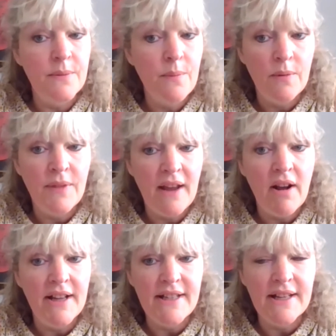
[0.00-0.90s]
or what their
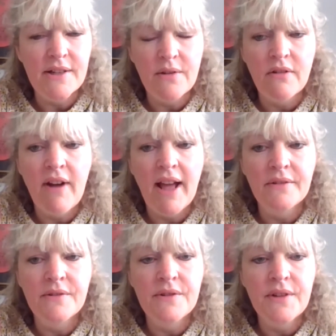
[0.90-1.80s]
ideas are
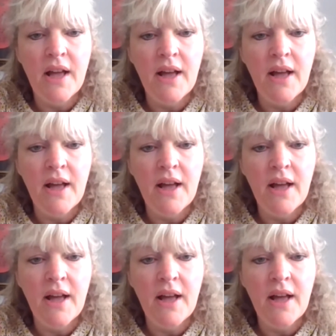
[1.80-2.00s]
around,